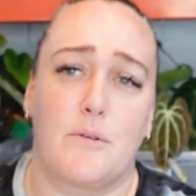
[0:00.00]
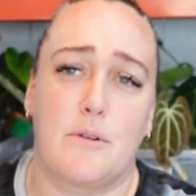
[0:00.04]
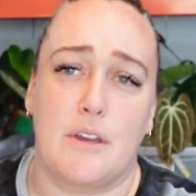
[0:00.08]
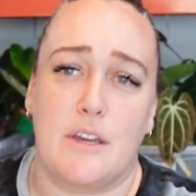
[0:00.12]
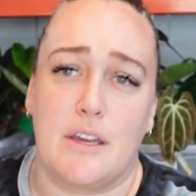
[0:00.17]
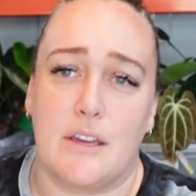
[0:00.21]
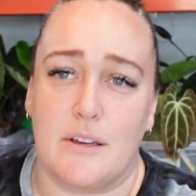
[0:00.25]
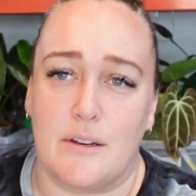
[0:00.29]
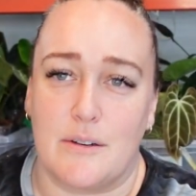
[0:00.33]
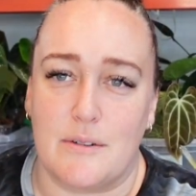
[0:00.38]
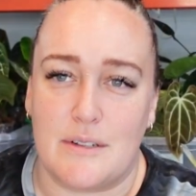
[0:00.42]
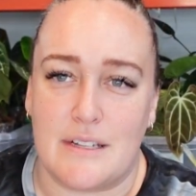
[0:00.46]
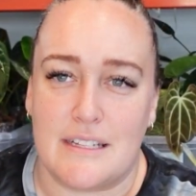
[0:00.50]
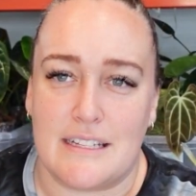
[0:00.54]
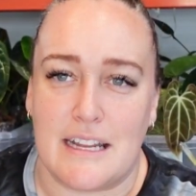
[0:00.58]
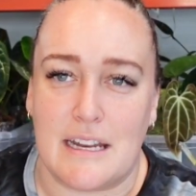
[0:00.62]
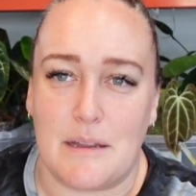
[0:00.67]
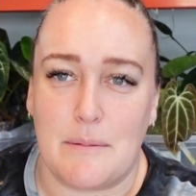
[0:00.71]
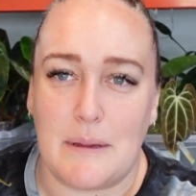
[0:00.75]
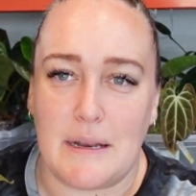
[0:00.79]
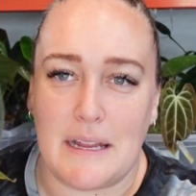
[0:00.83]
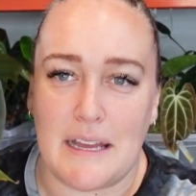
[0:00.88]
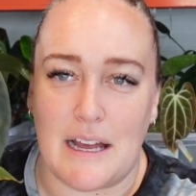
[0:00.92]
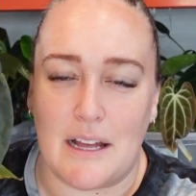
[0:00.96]
cute. Does
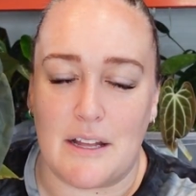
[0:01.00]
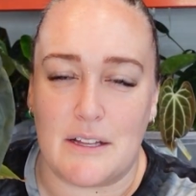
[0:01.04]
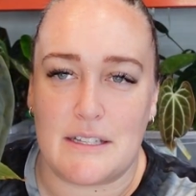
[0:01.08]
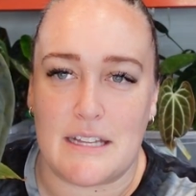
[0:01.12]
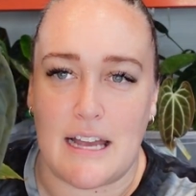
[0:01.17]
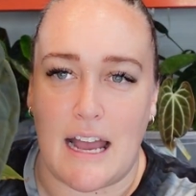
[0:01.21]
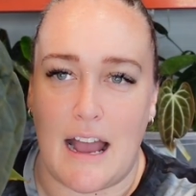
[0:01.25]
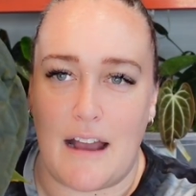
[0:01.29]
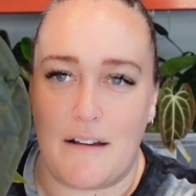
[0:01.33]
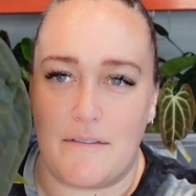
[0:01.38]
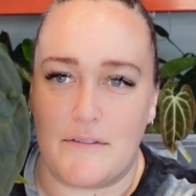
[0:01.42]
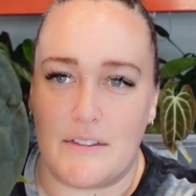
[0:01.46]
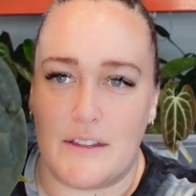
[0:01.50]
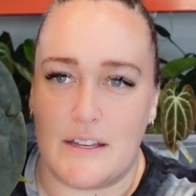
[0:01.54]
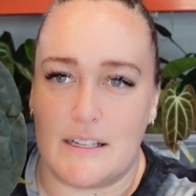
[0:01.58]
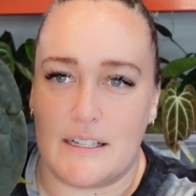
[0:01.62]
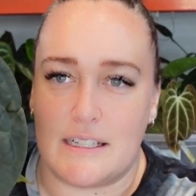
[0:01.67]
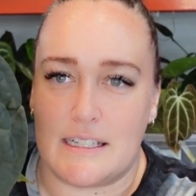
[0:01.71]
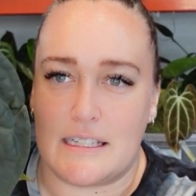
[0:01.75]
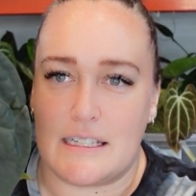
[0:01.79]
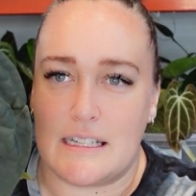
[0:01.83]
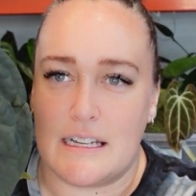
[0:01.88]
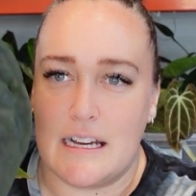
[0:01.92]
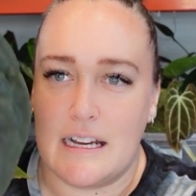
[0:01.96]
anybody else have
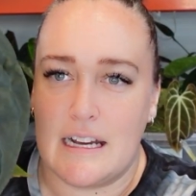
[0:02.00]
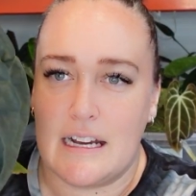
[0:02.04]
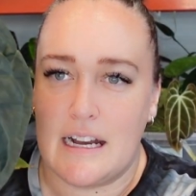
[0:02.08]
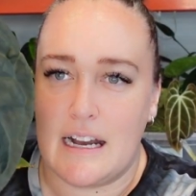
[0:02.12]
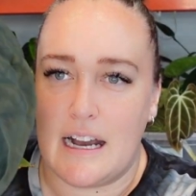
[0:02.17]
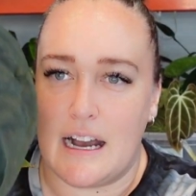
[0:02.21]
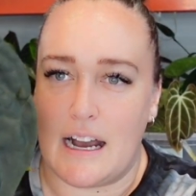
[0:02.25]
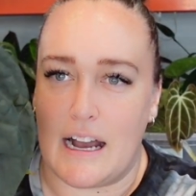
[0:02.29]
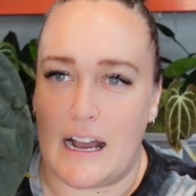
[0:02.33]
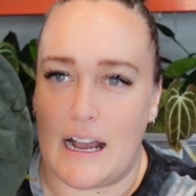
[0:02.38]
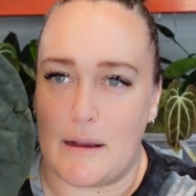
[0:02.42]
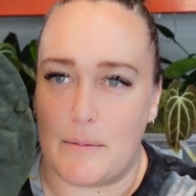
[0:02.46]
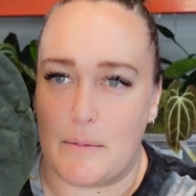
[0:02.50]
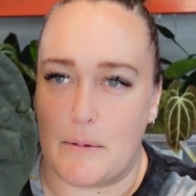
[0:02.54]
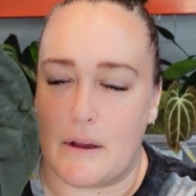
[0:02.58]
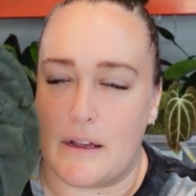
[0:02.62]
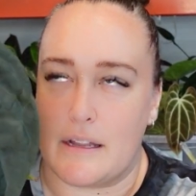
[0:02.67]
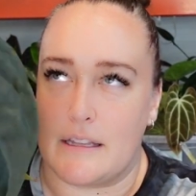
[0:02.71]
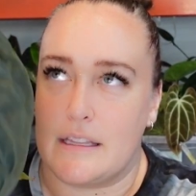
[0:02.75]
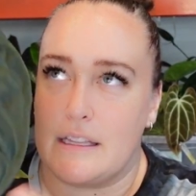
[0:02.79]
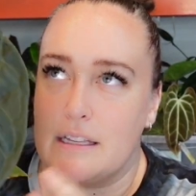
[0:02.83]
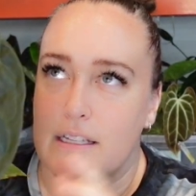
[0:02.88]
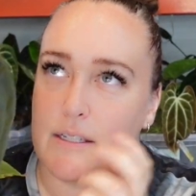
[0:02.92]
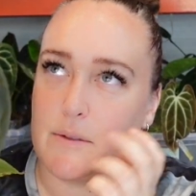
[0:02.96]
this
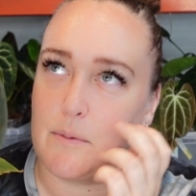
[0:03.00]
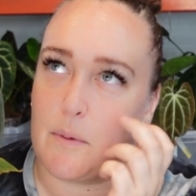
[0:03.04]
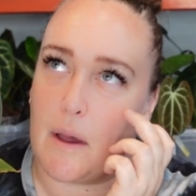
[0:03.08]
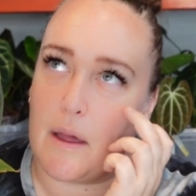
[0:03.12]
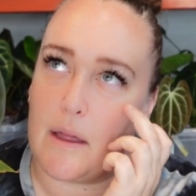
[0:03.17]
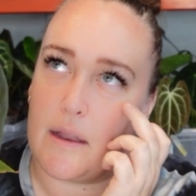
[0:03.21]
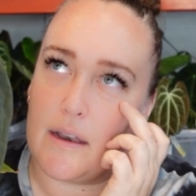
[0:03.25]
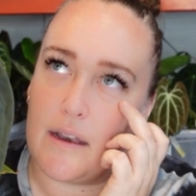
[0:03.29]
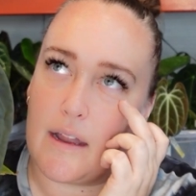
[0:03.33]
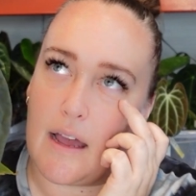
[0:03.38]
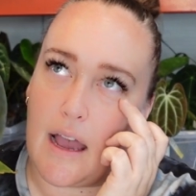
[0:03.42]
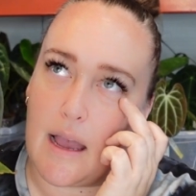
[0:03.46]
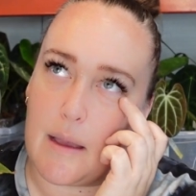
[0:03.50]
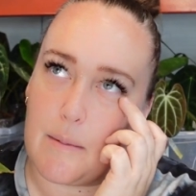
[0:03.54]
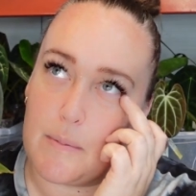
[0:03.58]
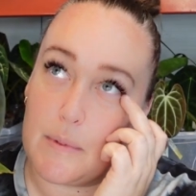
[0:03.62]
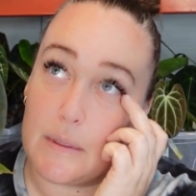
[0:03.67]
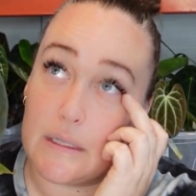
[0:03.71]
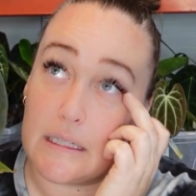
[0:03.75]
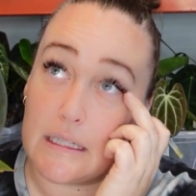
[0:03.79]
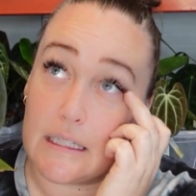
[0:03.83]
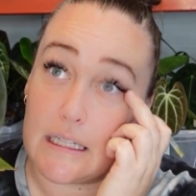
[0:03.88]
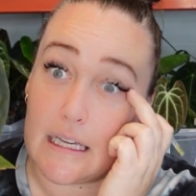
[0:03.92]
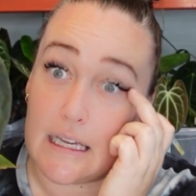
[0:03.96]
hybrid? This one, I
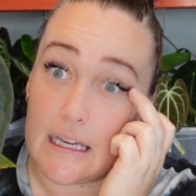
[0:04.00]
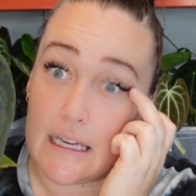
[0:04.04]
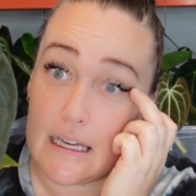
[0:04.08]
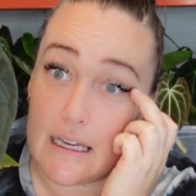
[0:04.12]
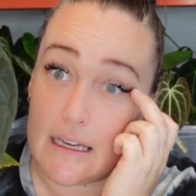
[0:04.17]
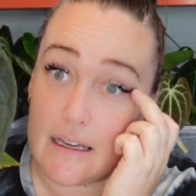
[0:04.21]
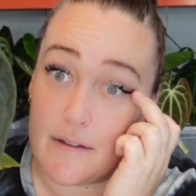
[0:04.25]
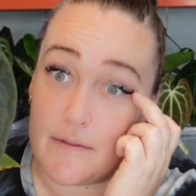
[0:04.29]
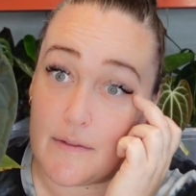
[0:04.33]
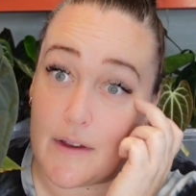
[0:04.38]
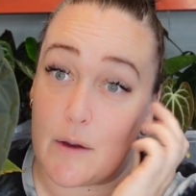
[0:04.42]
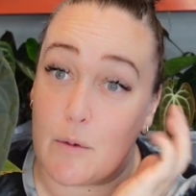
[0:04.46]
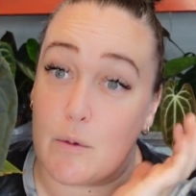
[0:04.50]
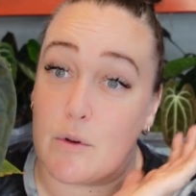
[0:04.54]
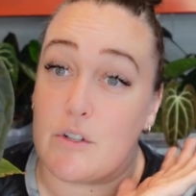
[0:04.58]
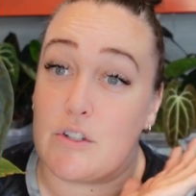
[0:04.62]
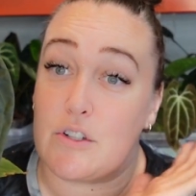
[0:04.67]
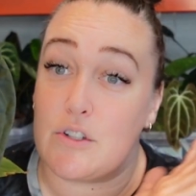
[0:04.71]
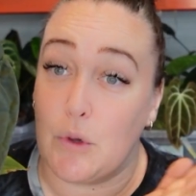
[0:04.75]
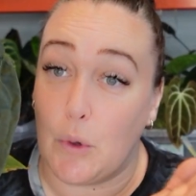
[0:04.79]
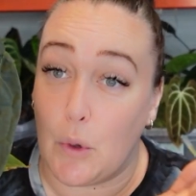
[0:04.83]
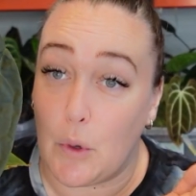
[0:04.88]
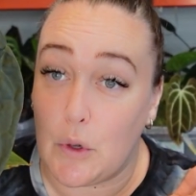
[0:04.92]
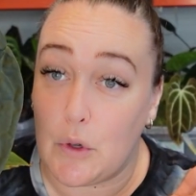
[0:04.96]
believe it was
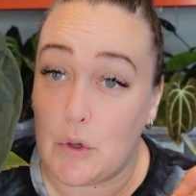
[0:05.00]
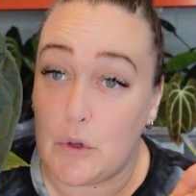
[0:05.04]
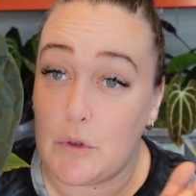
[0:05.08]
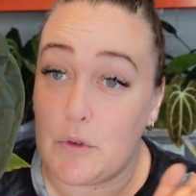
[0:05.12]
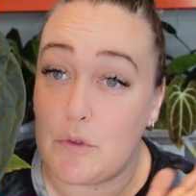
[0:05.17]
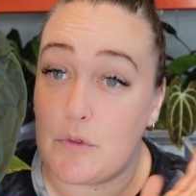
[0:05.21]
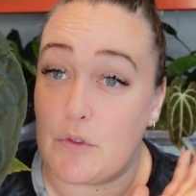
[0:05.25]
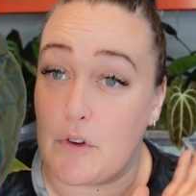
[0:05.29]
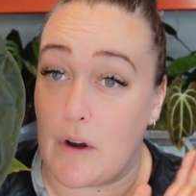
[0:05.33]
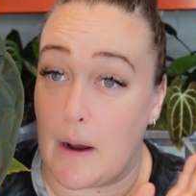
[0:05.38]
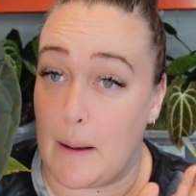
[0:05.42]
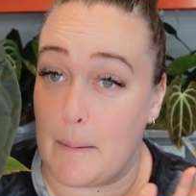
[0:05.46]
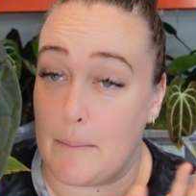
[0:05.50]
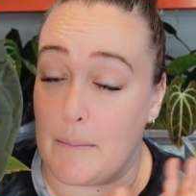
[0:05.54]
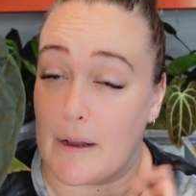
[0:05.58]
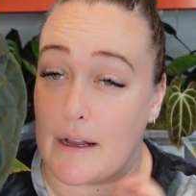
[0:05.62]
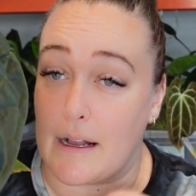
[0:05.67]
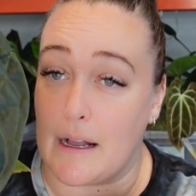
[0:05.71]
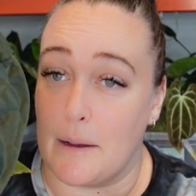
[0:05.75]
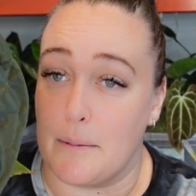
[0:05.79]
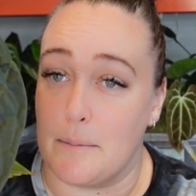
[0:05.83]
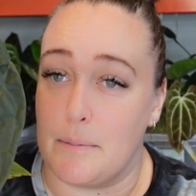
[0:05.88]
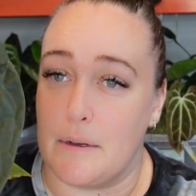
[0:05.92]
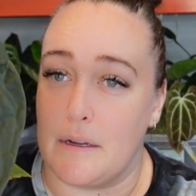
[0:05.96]
sold from a
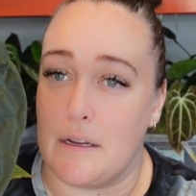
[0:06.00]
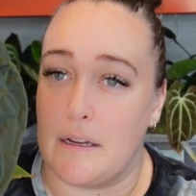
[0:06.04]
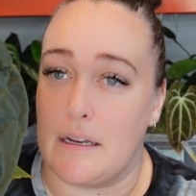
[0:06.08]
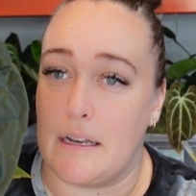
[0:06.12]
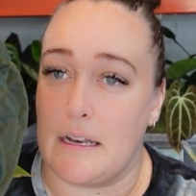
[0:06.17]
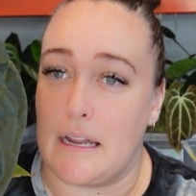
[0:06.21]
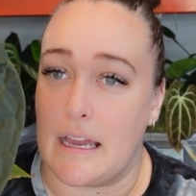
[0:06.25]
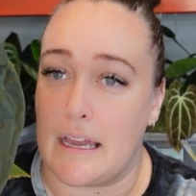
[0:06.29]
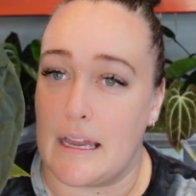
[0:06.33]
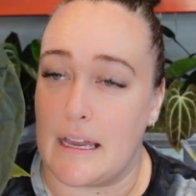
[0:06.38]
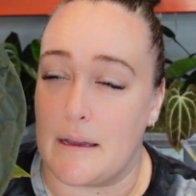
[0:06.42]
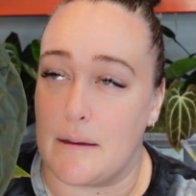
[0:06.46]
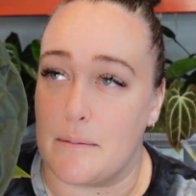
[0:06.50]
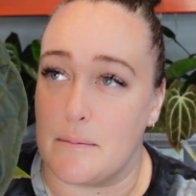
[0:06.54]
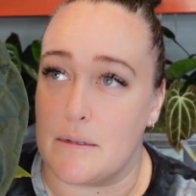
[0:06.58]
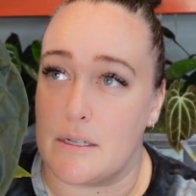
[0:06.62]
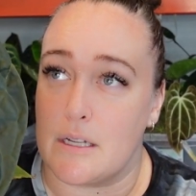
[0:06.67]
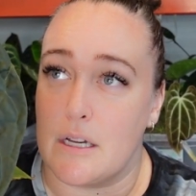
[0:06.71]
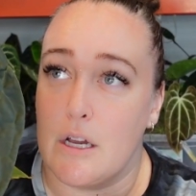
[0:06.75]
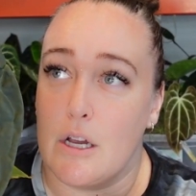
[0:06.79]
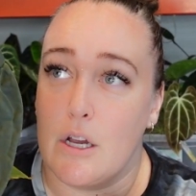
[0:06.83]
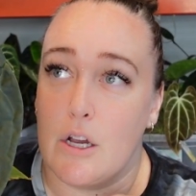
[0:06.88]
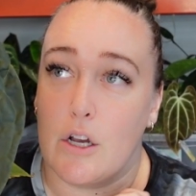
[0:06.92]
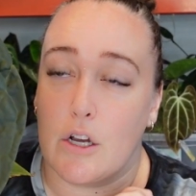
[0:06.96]
company named
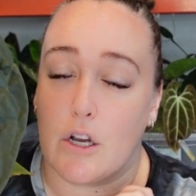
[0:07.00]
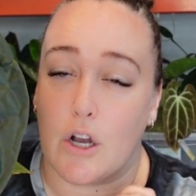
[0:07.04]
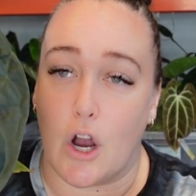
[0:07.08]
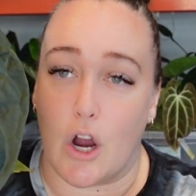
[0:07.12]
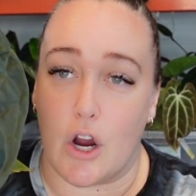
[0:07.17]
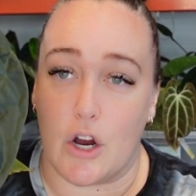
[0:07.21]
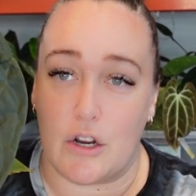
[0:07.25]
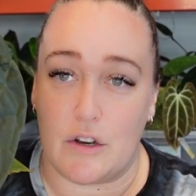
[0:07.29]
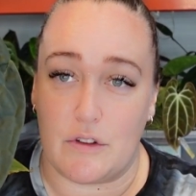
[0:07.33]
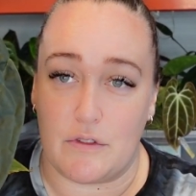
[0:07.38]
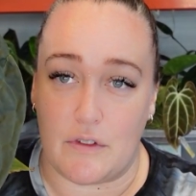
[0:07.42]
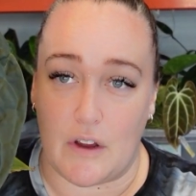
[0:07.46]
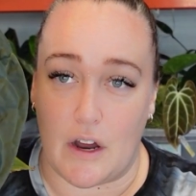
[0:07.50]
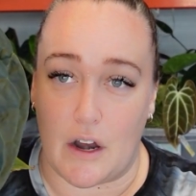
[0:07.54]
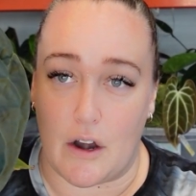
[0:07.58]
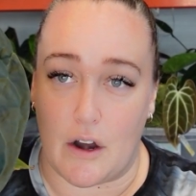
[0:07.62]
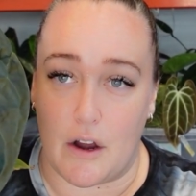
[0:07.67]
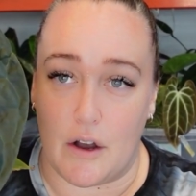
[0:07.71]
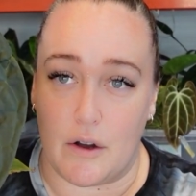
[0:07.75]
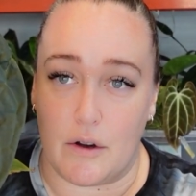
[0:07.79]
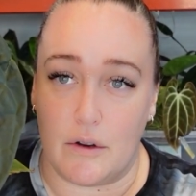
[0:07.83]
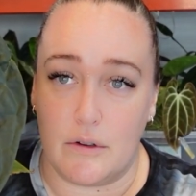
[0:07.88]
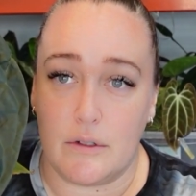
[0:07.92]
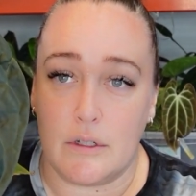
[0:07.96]

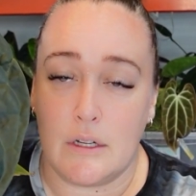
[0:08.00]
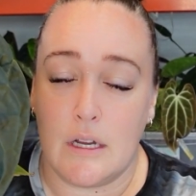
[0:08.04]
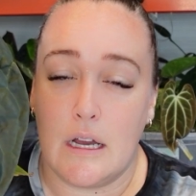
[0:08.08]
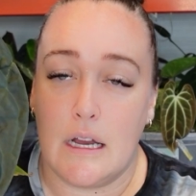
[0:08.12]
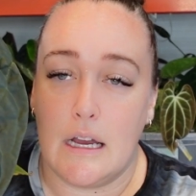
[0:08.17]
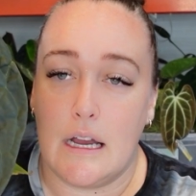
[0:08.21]
Carnivero.